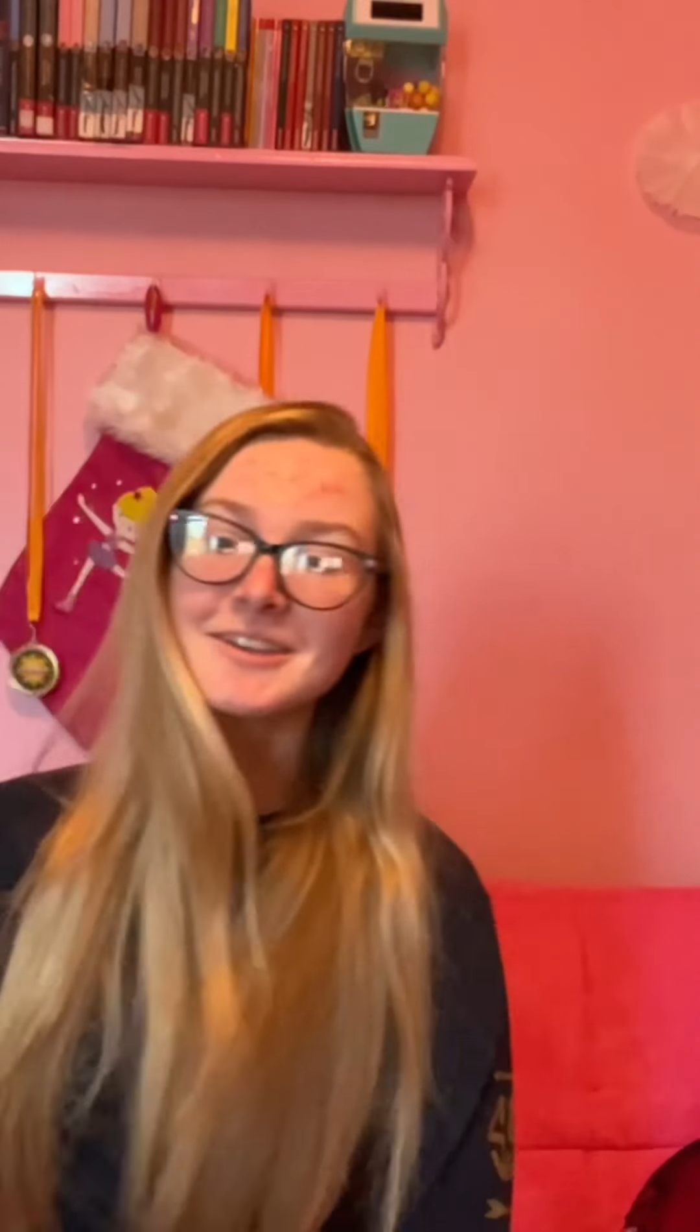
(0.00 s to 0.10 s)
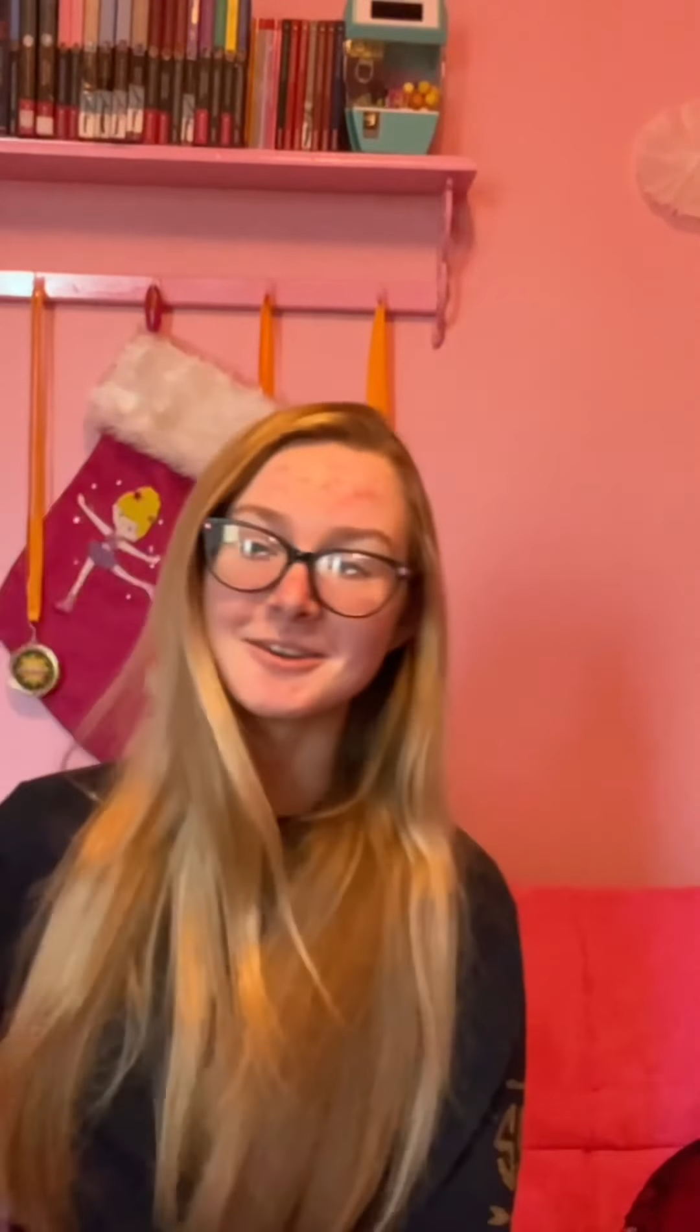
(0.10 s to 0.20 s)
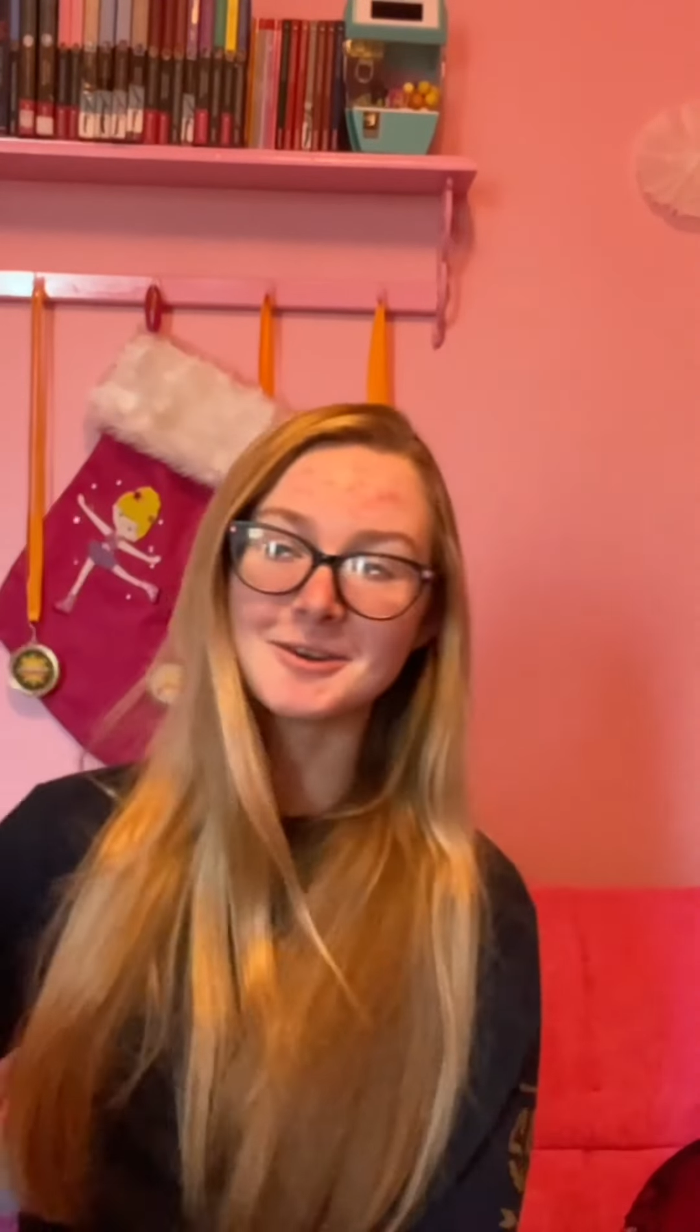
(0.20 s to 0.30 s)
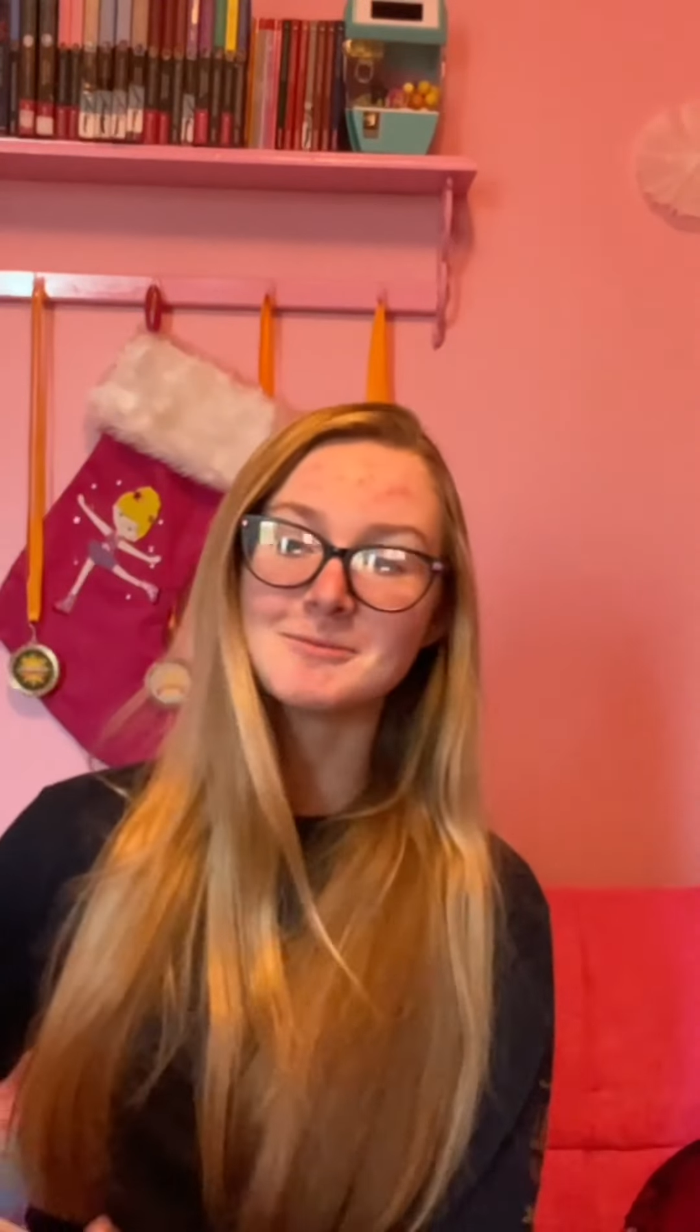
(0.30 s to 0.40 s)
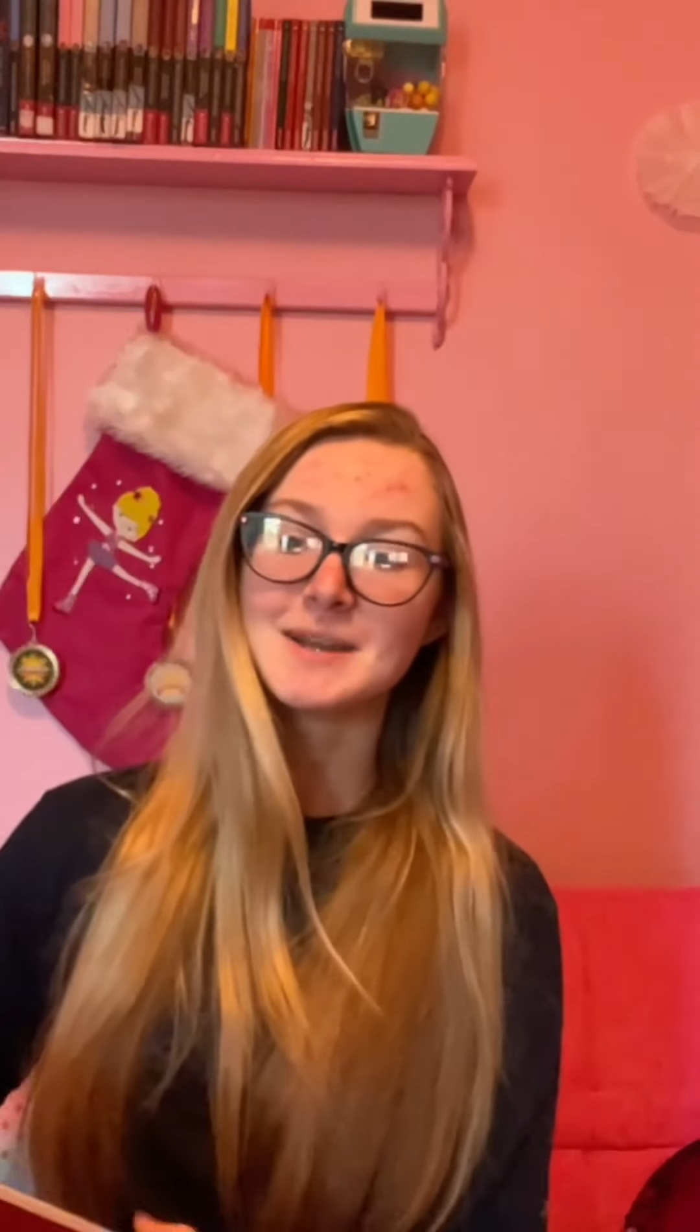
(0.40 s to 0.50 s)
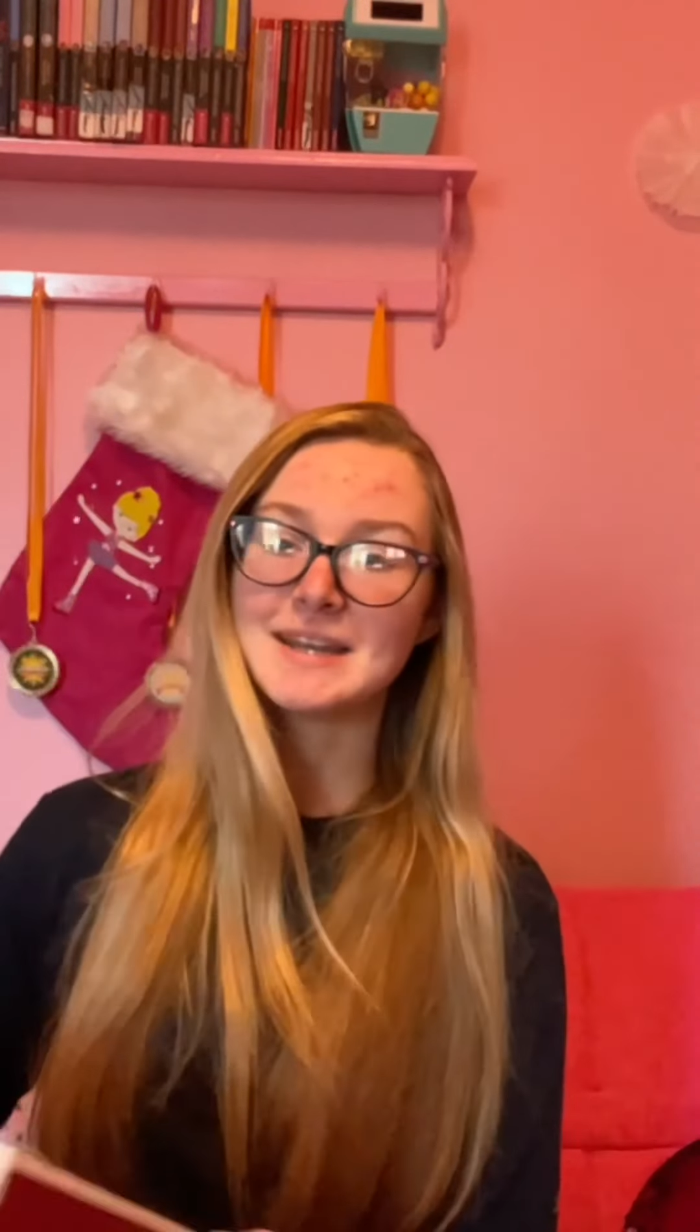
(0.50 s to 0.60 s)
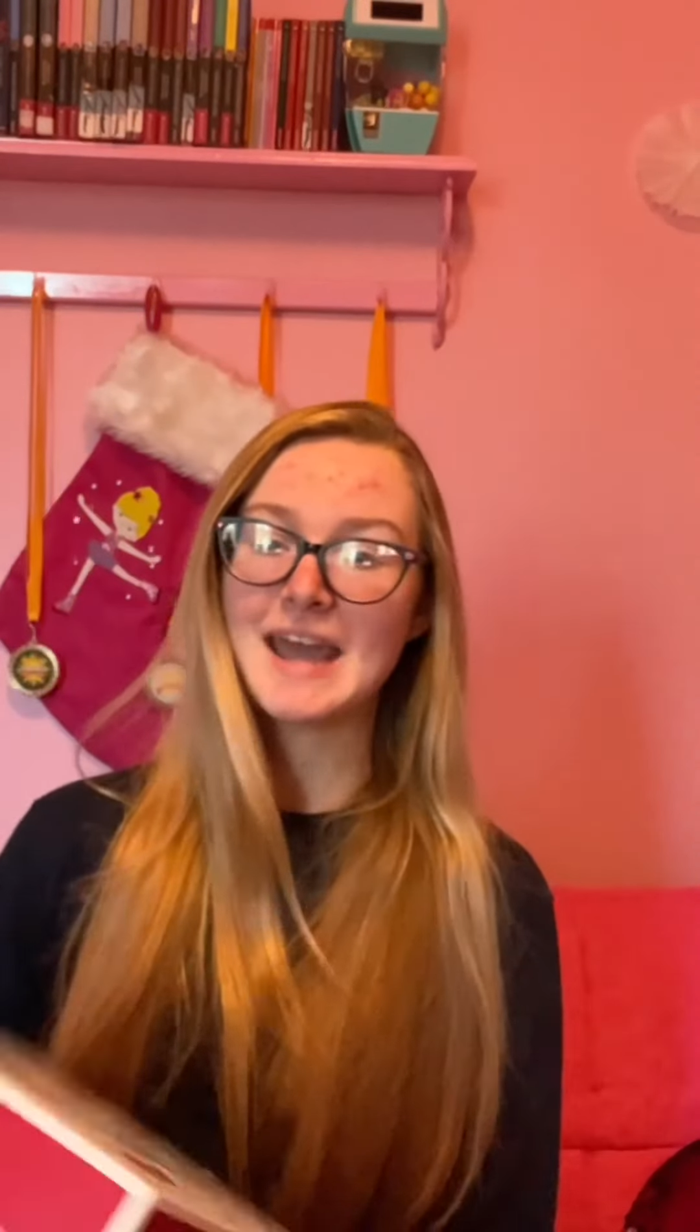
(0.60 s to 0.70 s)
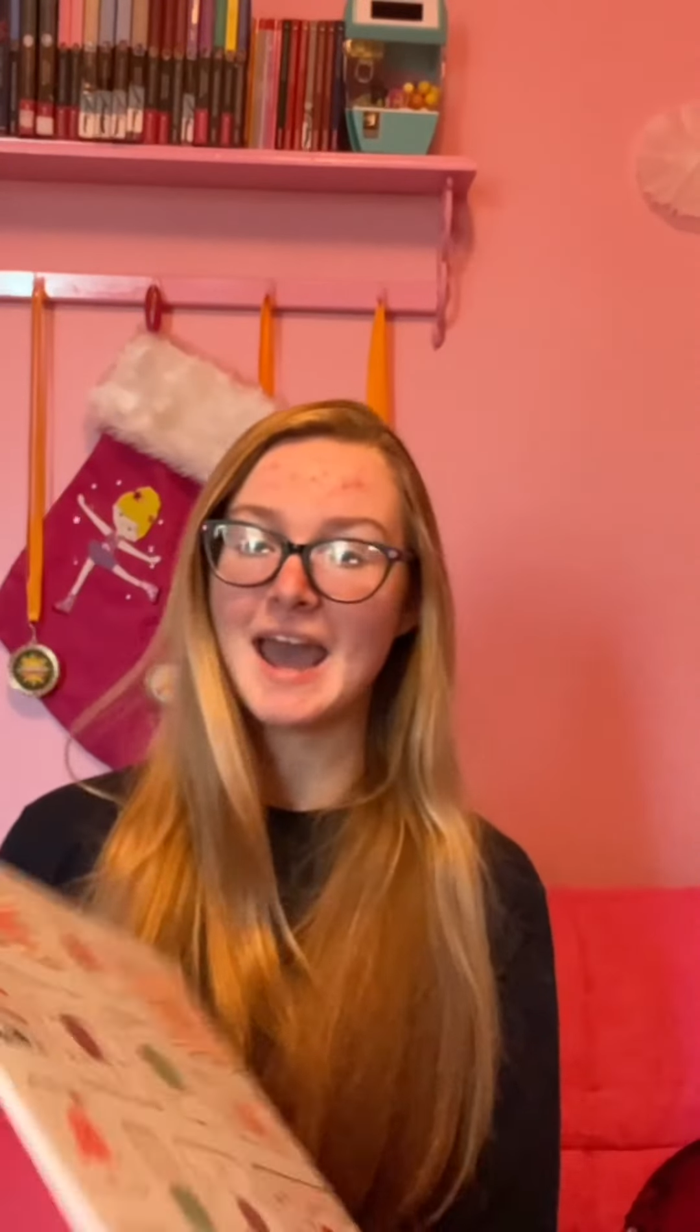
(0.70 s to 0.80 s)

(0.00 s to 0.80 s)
Girl brand